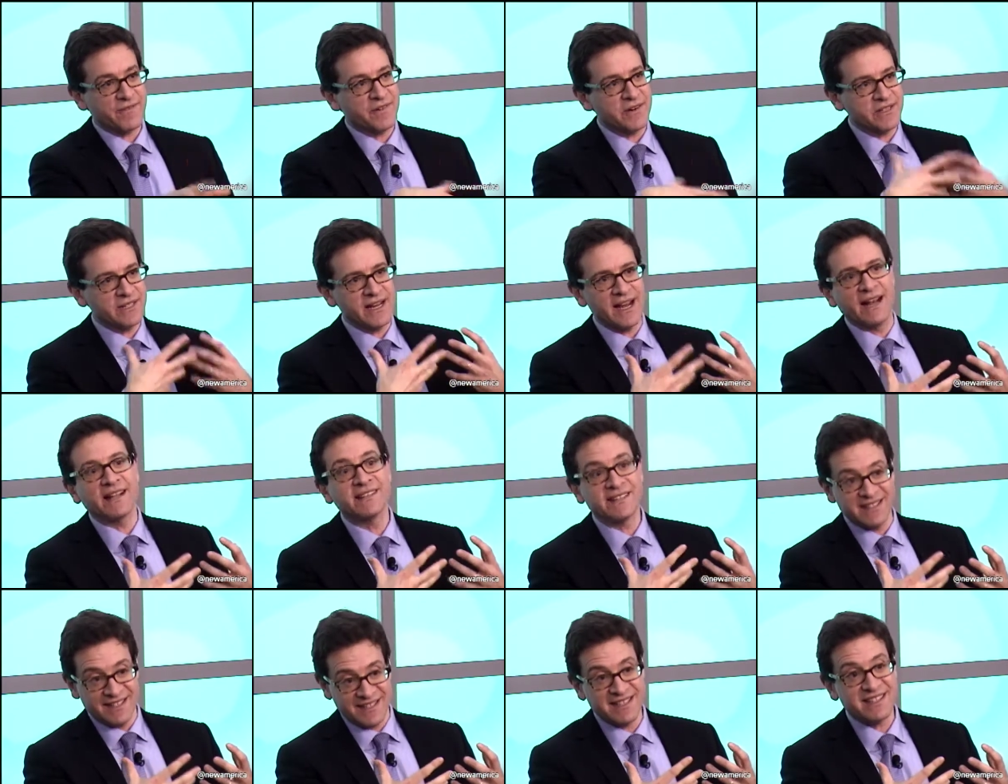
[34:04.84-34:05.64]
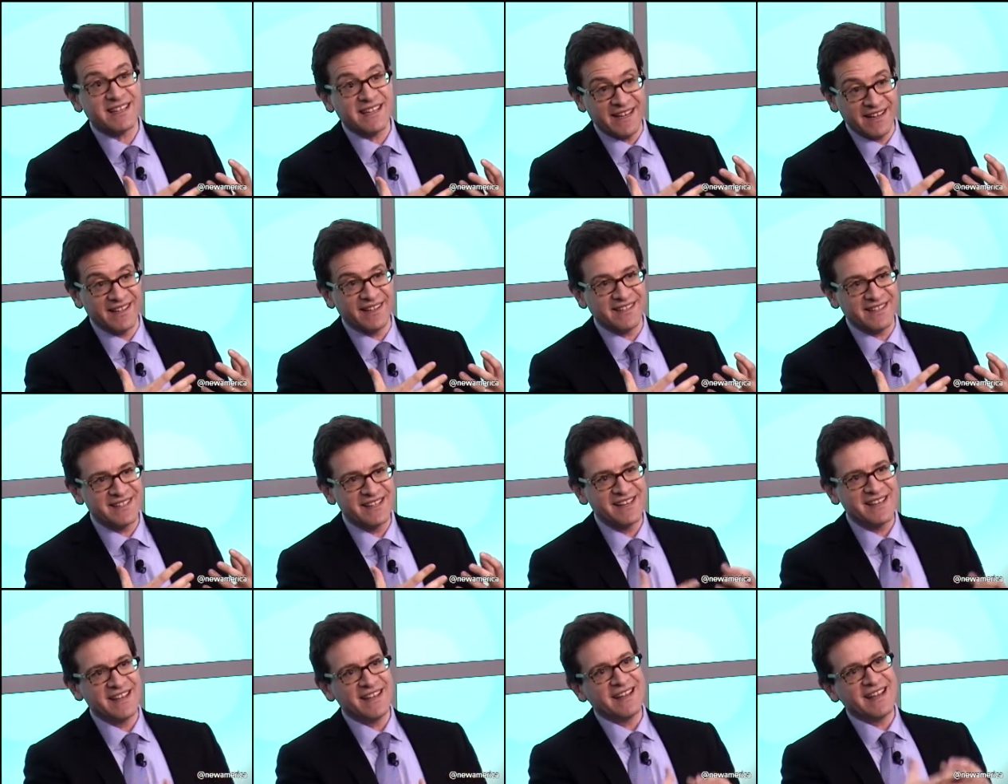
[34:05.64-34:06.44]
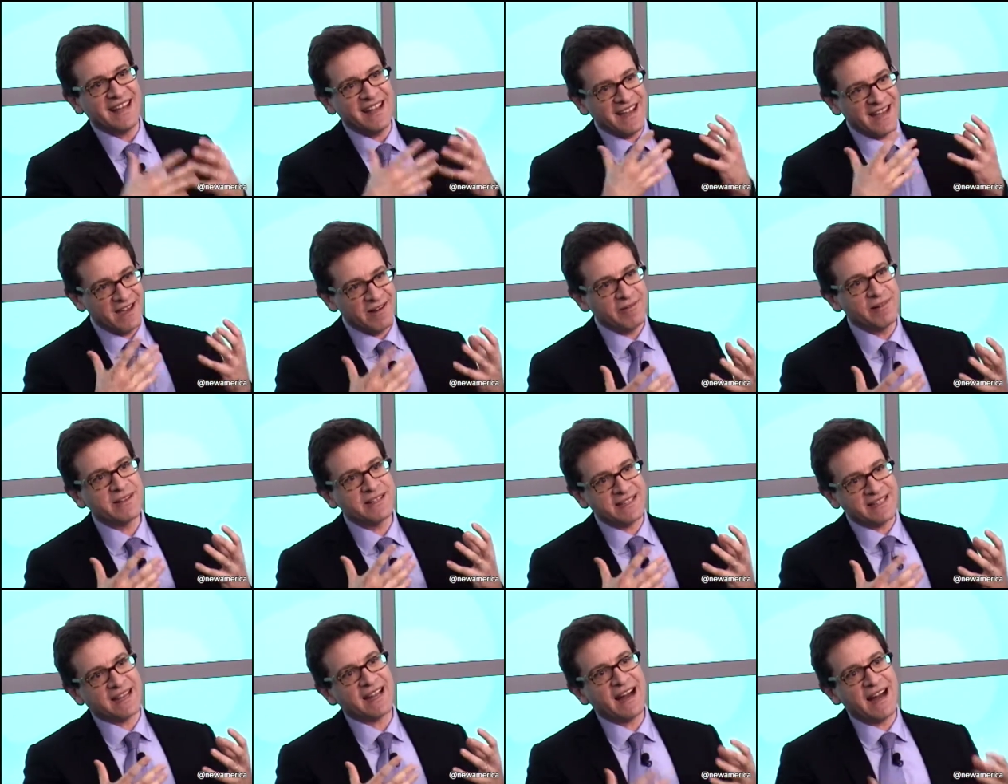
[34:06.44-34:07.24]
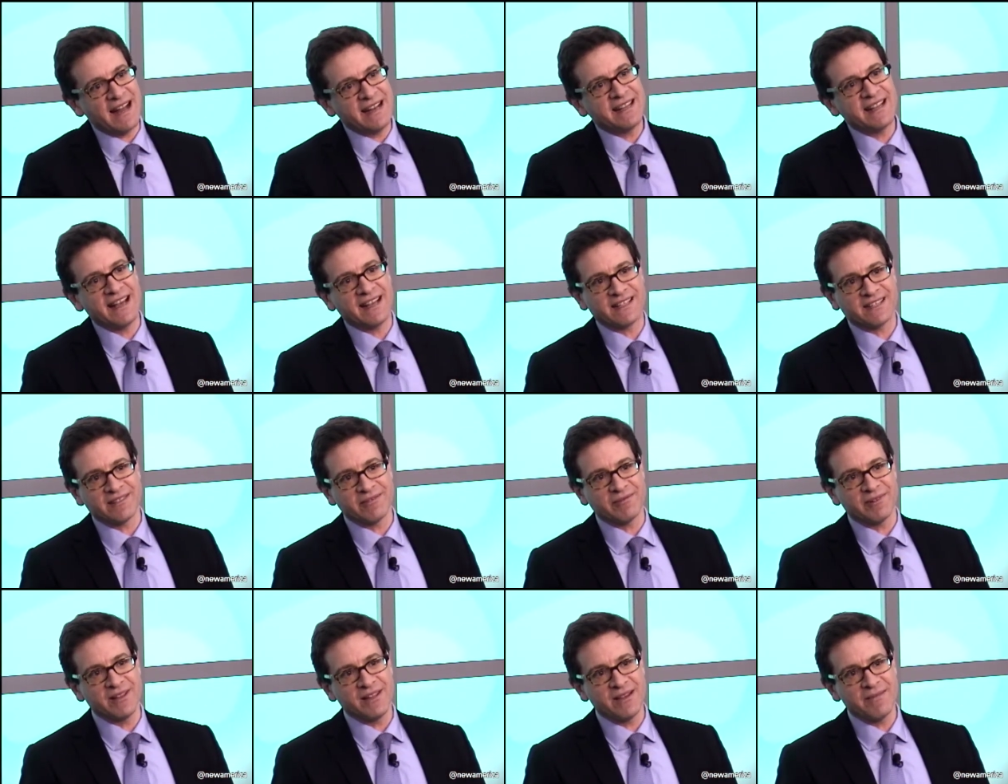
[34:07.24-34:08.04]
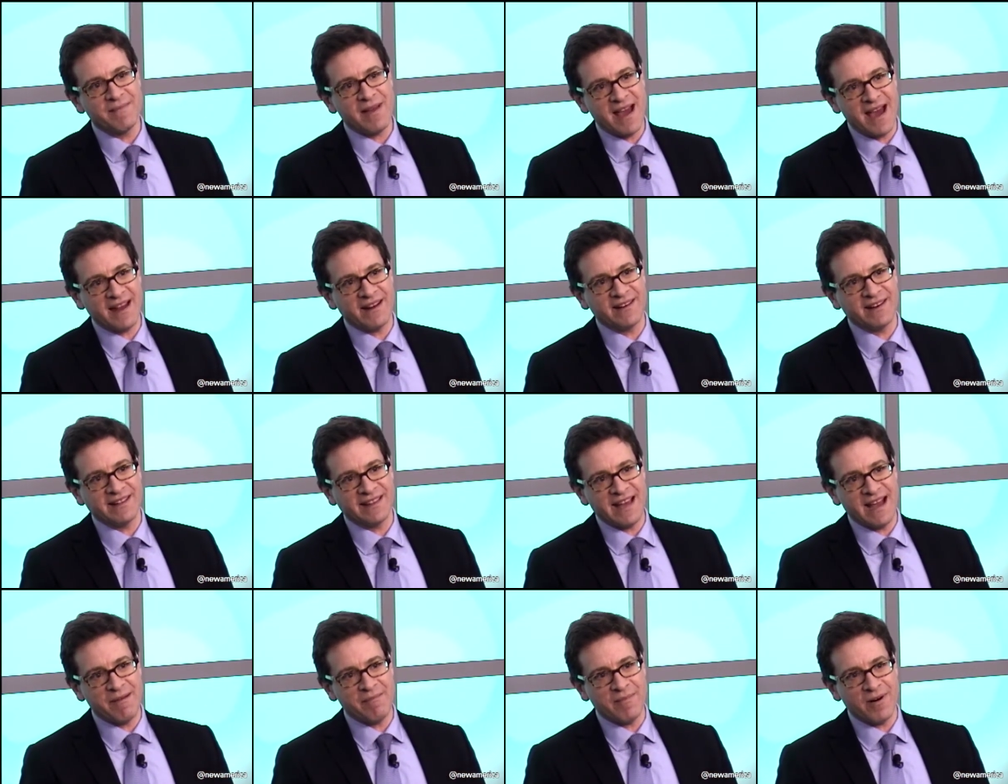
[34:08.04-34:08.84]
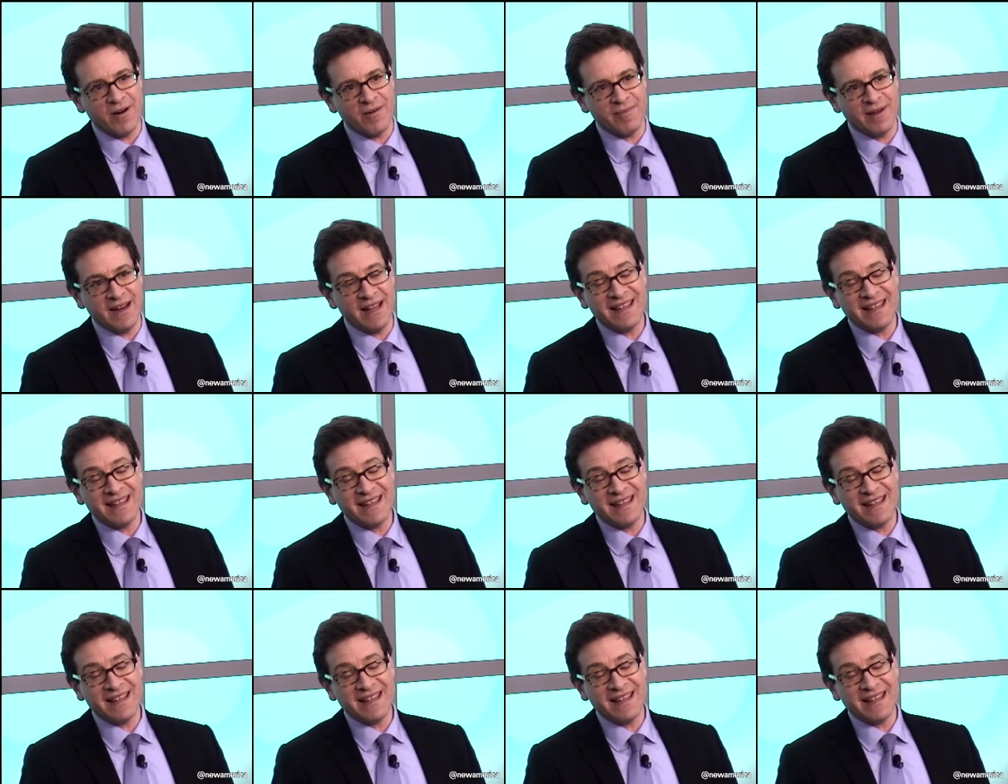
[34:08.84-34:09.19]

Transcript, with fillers: for Johnson's skills, it was the context that really mattered at that moment.